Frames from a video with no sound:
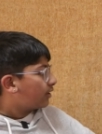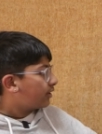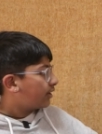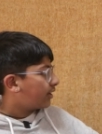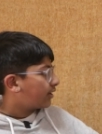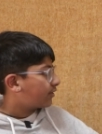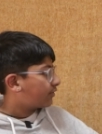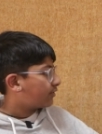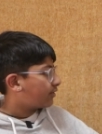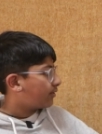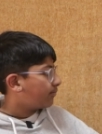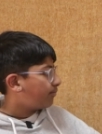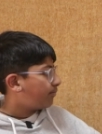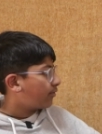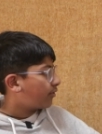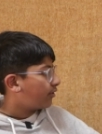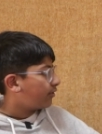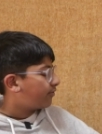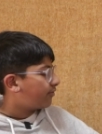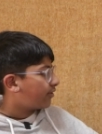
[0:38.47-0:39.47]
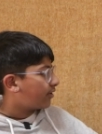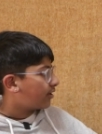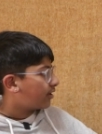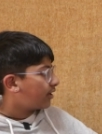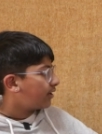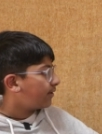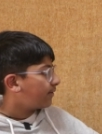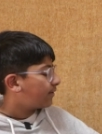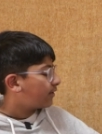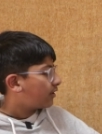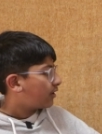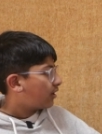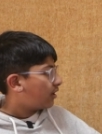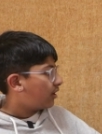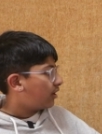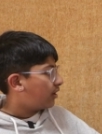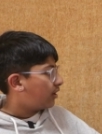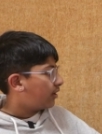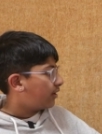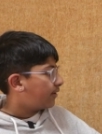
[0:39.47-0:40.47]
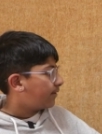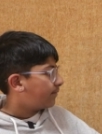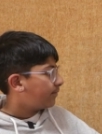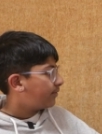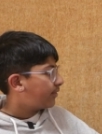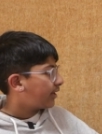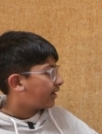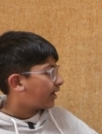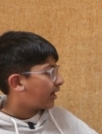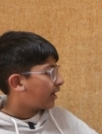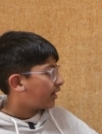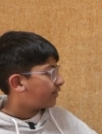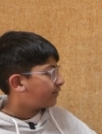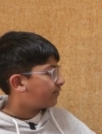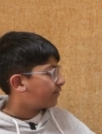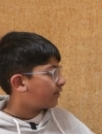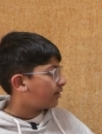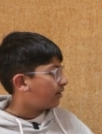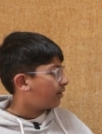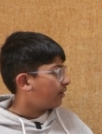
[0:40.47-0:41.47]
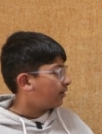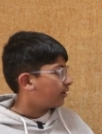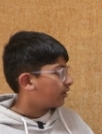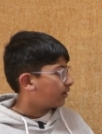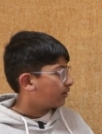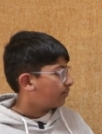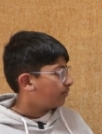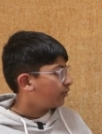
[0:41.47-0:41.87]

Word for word: Next, in Porifera, uh, they have uh,